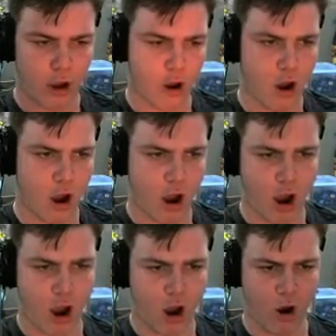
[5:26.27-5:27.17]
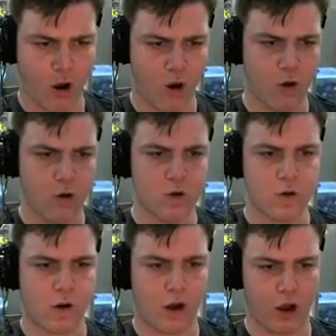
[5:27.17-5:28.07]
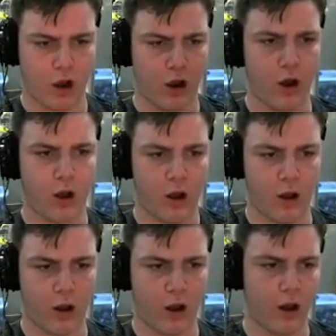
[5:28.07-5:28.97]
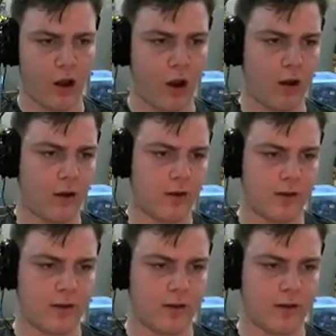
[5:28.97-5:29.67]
(silence)